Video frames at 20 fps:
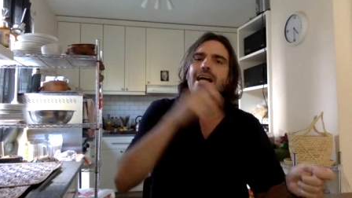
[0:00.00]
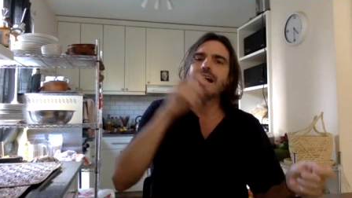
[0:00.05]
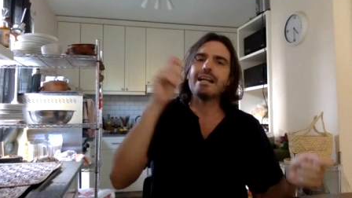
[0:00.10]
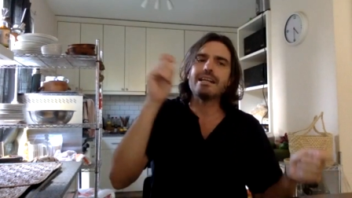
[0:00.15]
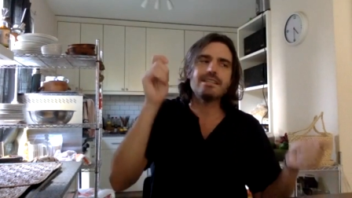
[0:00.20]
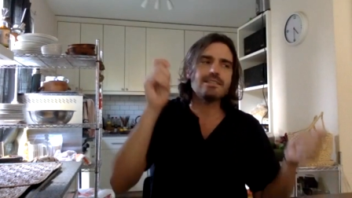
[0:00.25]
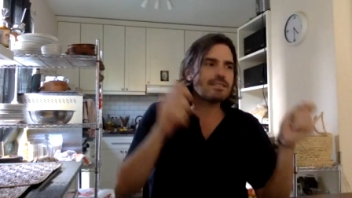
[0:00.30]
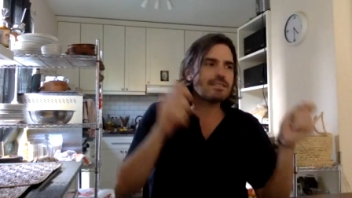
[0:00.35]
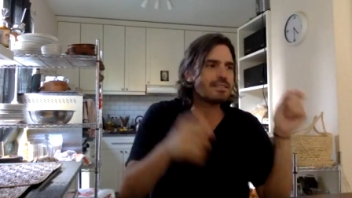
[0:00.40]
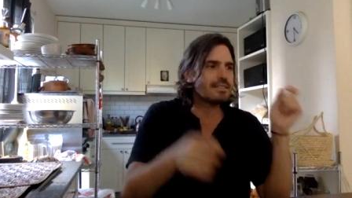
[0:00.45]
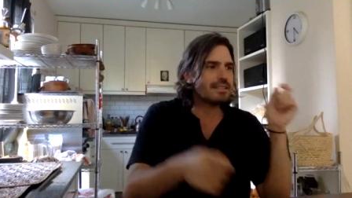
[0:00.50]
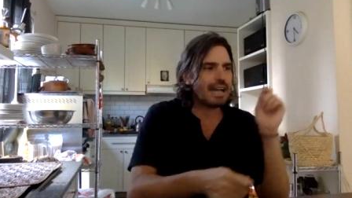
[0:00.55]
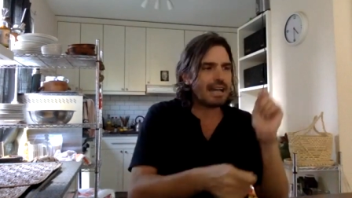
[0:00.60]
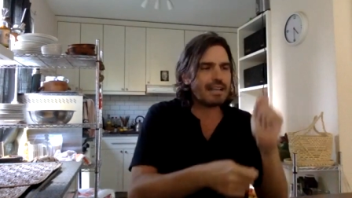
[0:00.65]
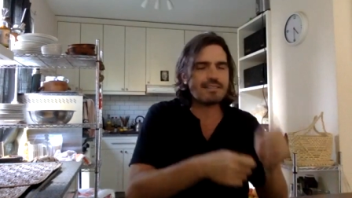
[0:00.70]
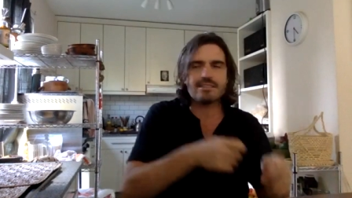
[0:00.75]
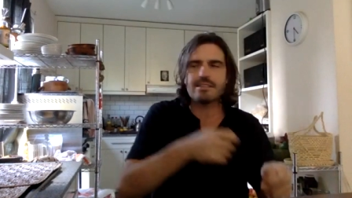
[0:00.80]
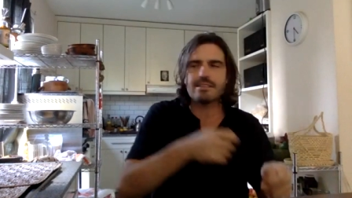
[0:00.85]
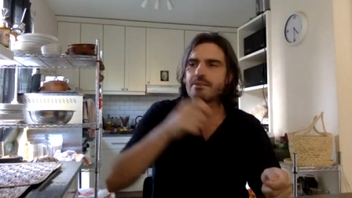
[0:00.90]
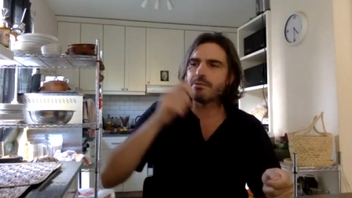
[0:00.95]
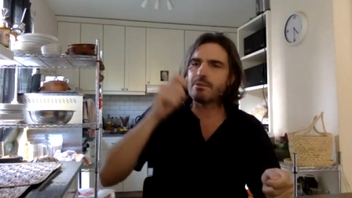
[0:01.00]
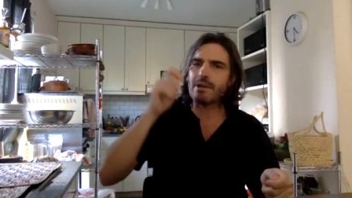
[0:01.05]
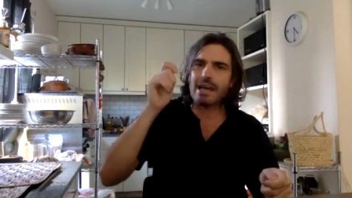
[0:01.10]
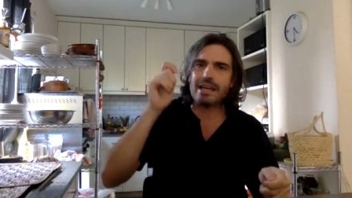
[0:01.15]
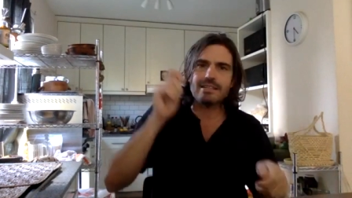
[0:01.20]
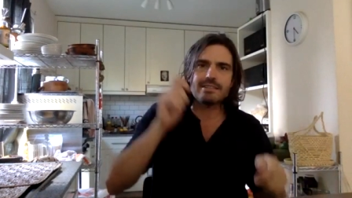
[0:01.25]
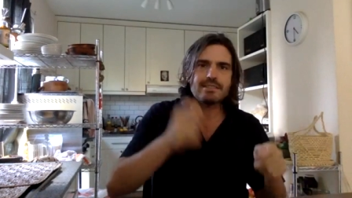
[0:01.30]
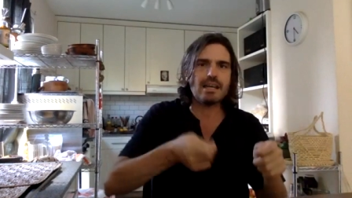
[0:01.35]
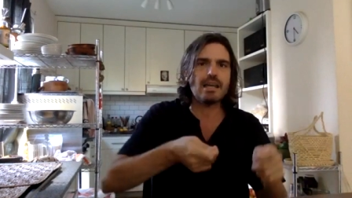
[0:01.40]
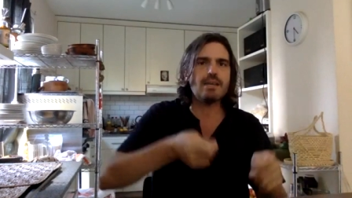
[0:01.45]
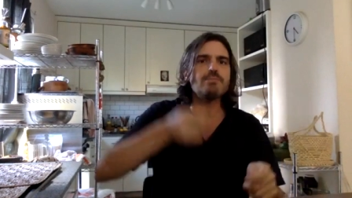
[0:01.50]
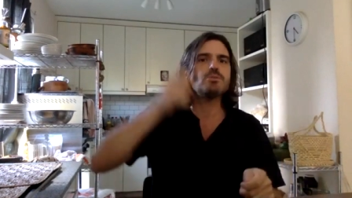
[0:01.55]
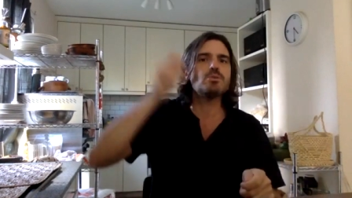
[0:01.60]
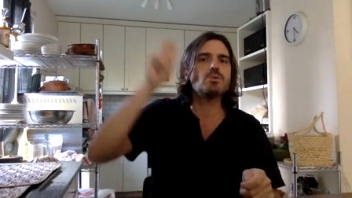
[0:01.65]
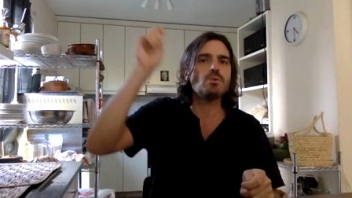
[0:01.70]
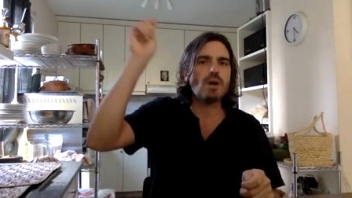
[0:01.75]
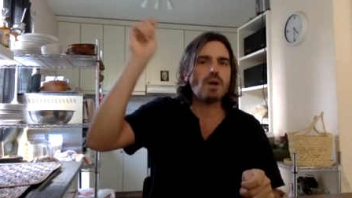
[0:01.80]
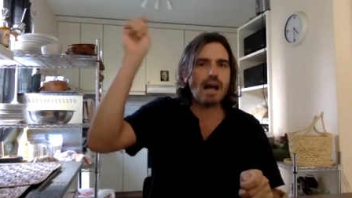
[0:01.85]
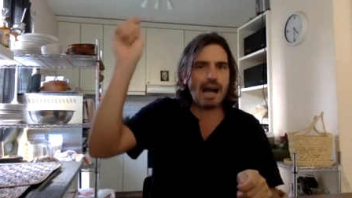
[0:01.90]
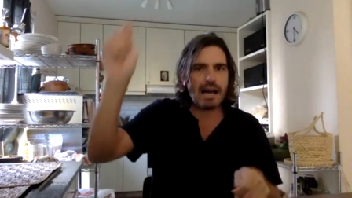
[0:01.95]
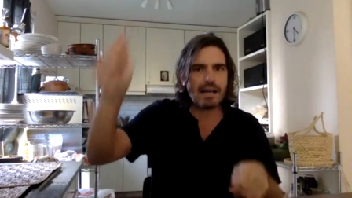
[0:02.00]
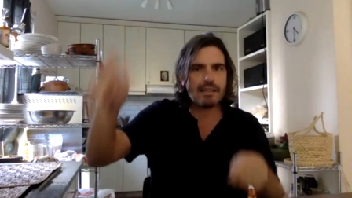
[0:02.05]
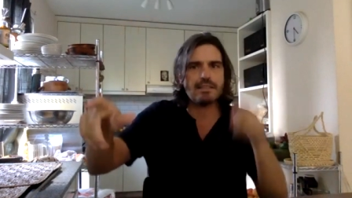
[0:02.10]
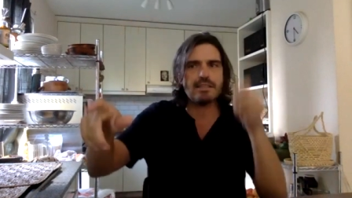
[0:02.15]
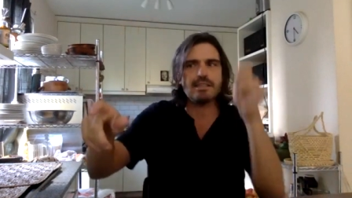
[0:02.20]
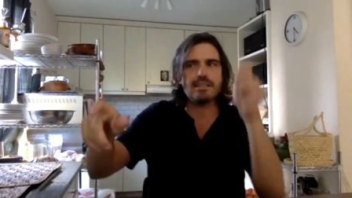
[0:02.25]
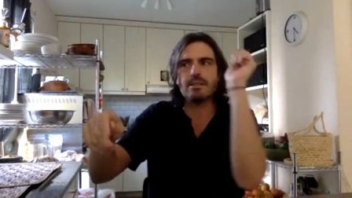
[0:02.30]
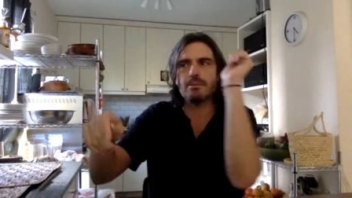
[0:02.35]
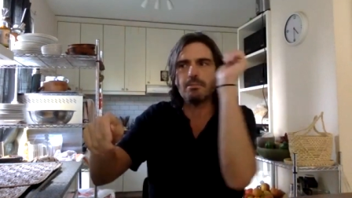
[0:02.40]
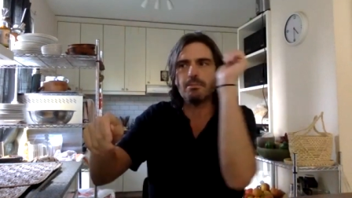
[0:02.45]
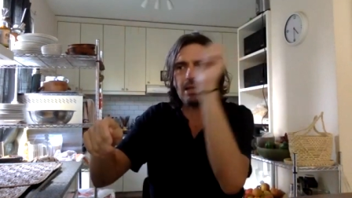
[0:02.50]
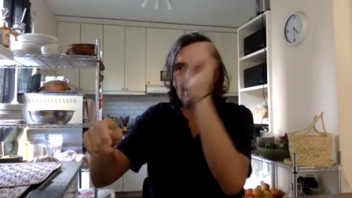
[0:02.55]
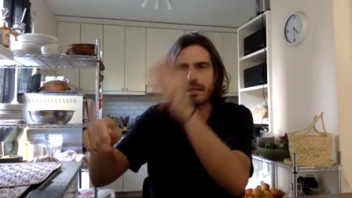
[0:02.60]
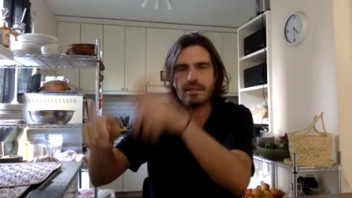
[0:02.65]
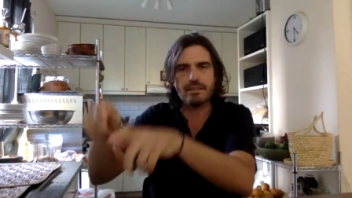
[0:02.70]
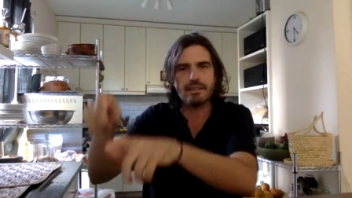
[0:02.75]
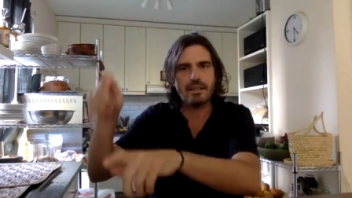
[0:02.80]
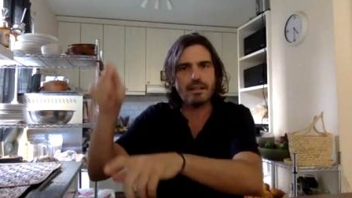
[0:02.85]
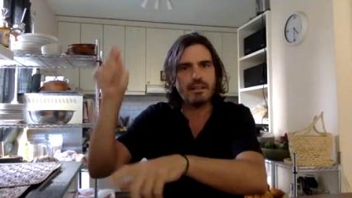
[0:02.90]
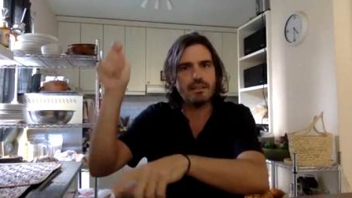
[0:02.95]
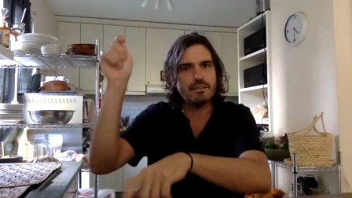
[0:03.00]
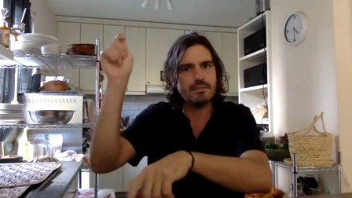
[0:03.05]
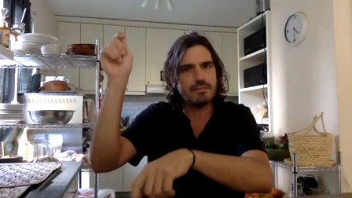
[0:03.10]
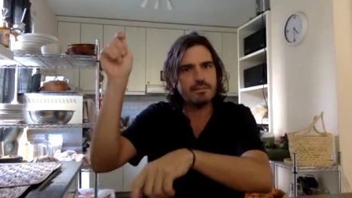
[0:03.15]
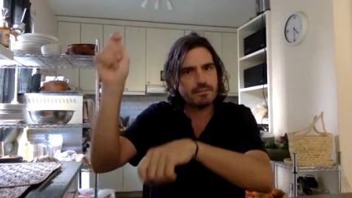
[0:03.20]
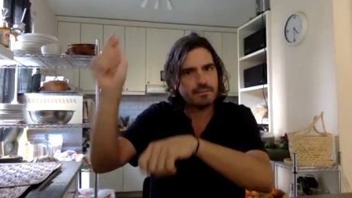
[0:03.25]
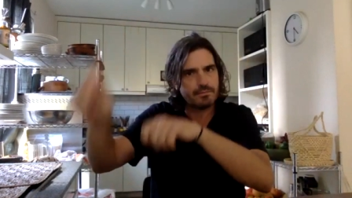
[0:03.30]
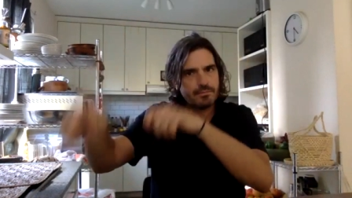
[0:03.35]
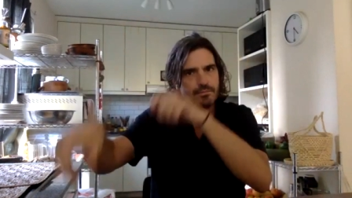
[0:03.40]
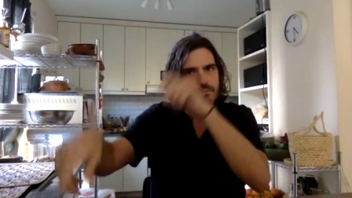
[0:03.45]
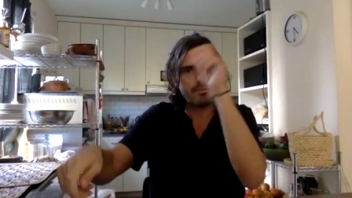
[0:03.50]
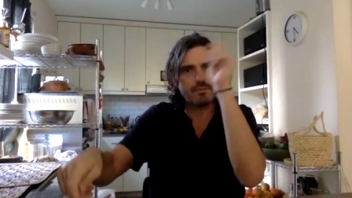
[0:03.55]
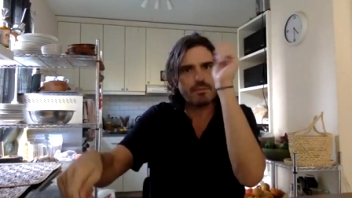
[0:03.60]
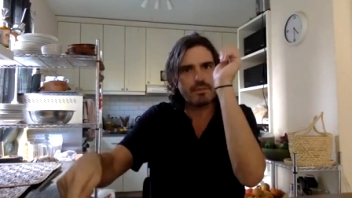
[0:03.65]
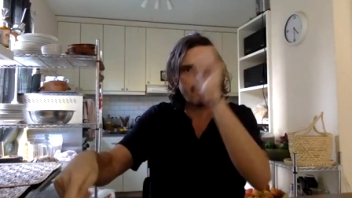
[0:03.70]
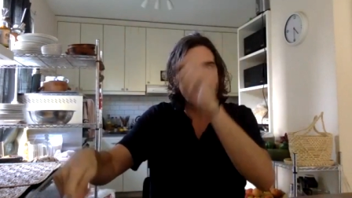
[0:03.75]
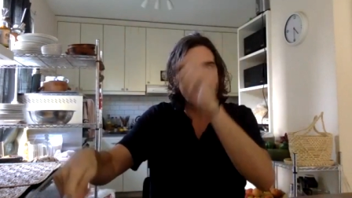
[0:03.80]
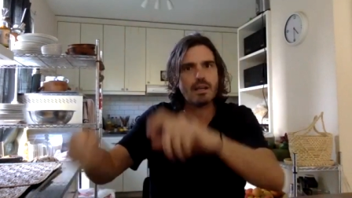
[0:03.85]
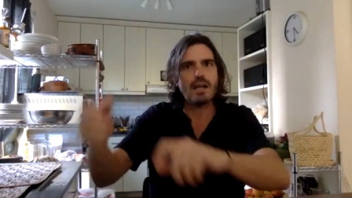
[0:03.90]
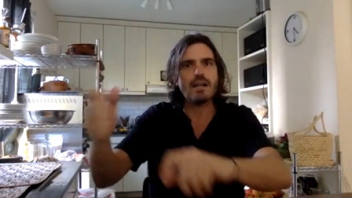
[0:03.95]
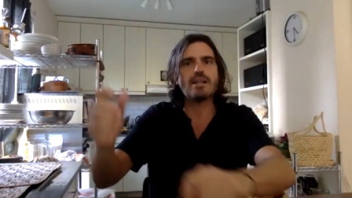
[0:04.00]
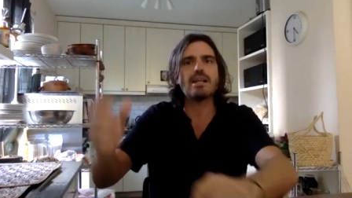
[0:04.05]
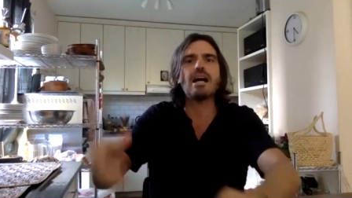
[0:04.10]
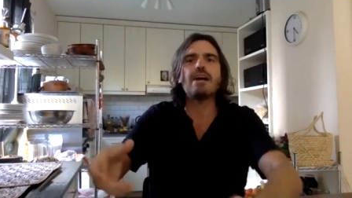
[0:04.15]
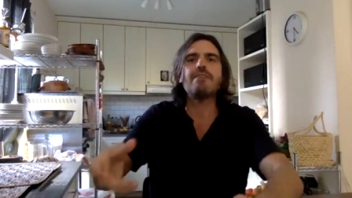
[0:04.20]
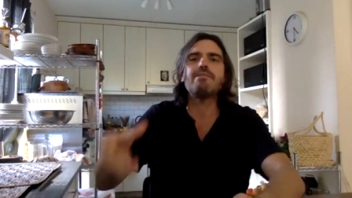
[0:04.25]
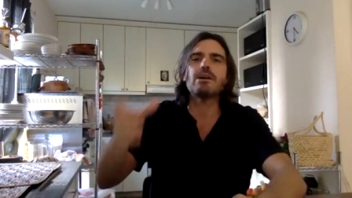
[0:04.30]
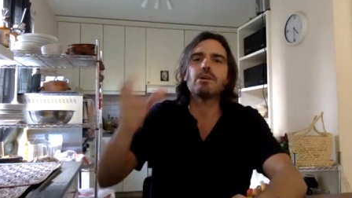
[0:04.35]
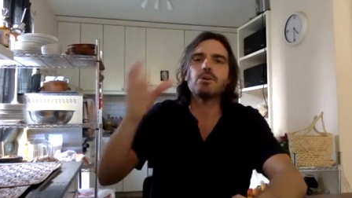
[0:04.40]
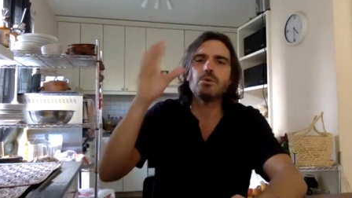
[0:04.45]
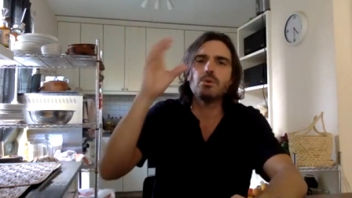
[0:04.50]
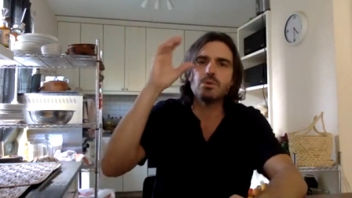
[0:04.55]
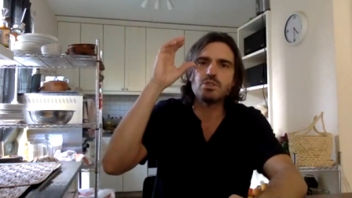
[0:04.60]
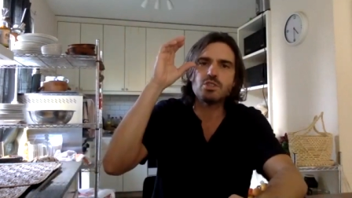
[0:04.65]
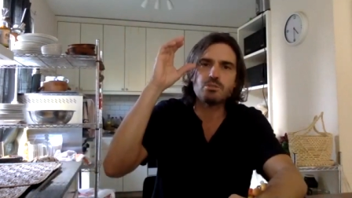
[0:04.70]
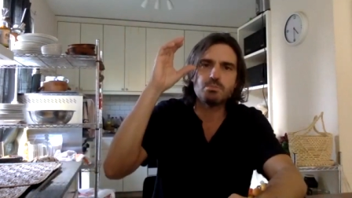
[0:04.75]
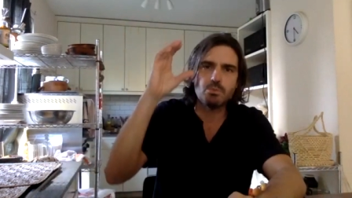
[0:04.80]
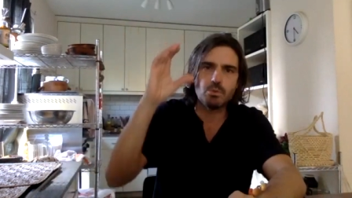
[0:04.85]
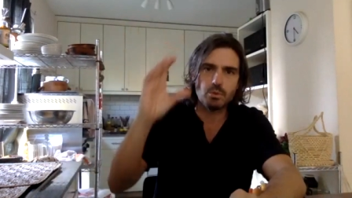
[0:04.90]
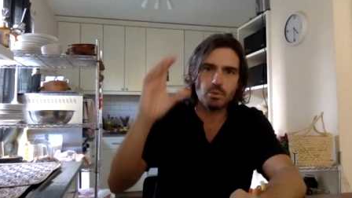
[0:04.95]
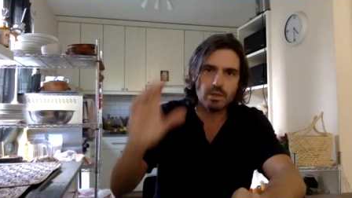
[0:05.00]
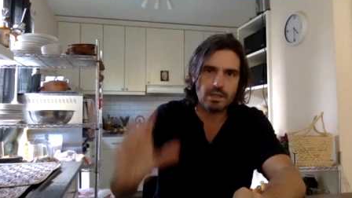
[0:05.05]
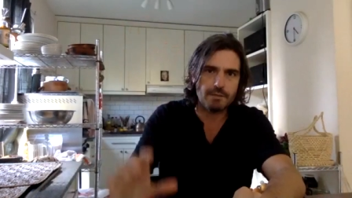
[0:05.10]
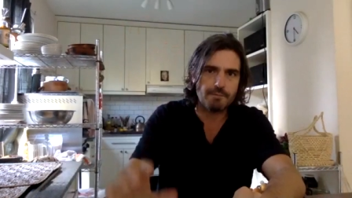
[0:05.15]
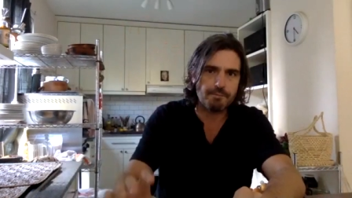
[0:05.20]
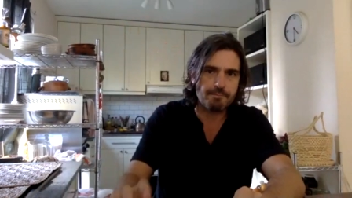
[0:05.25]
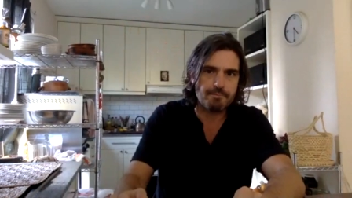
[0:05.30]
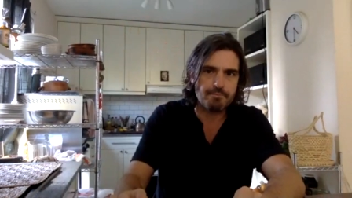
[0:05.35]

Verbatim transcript: And it's, that's the right time to add in the blender and have a good smoothie.